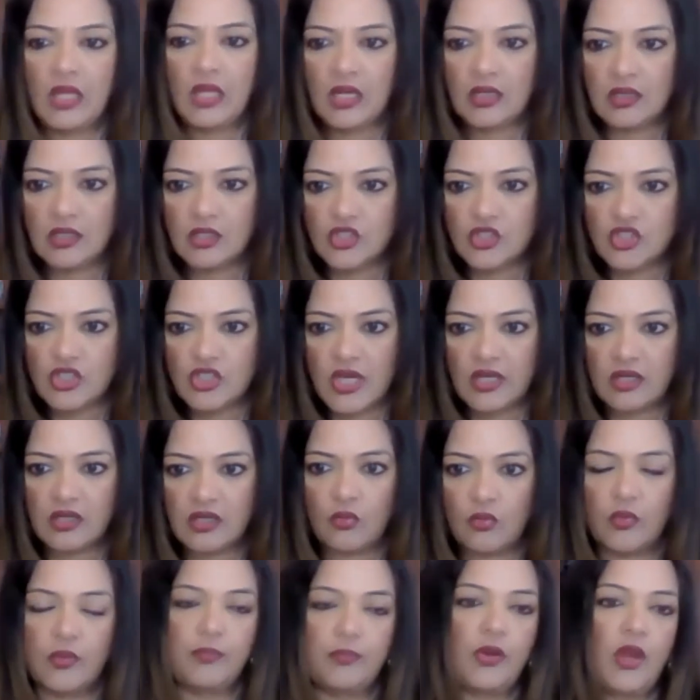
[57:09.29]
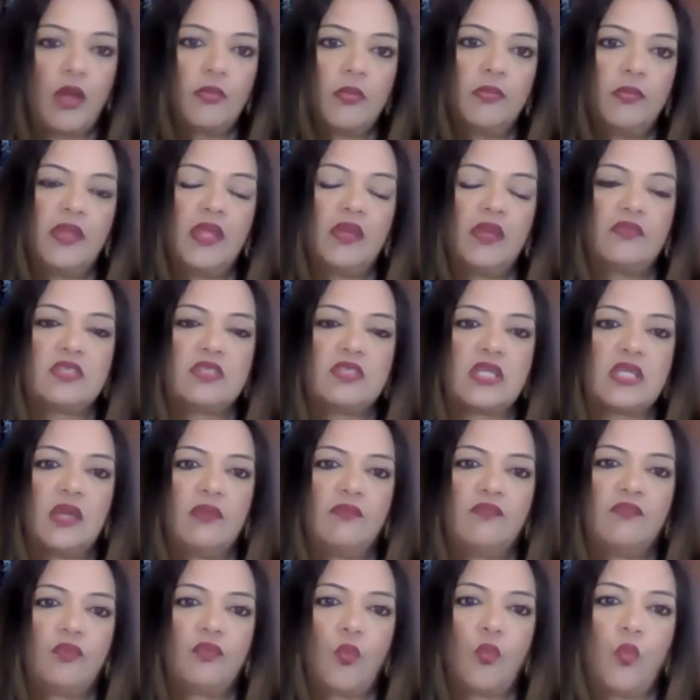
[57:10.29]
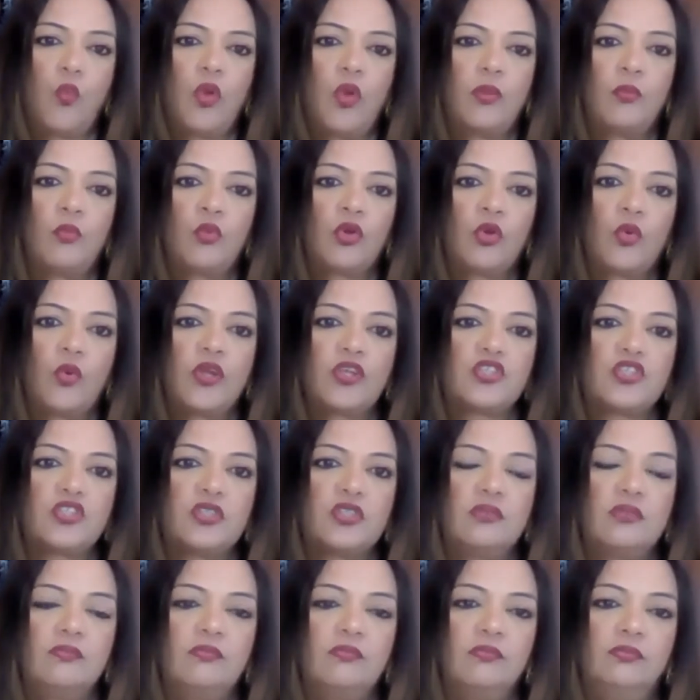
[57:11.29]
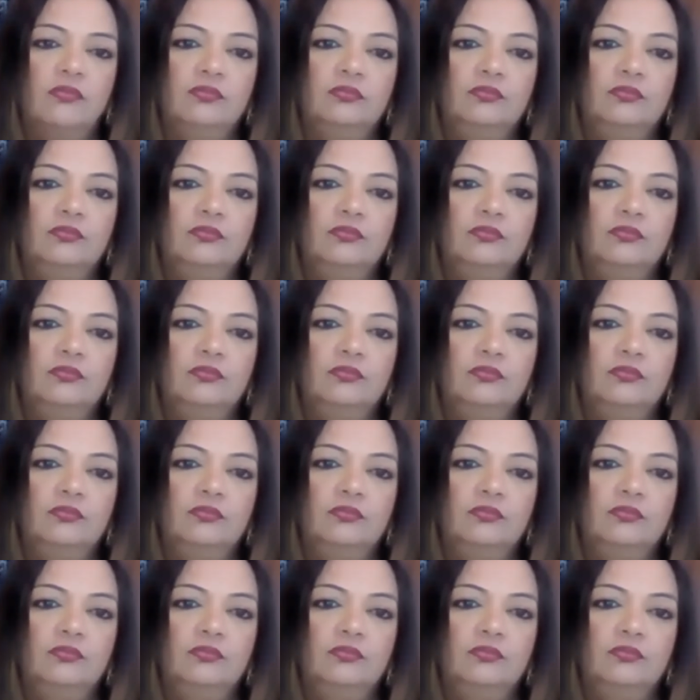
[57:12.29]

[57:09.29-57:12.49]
I think, Shaker, we probably have time for one more question.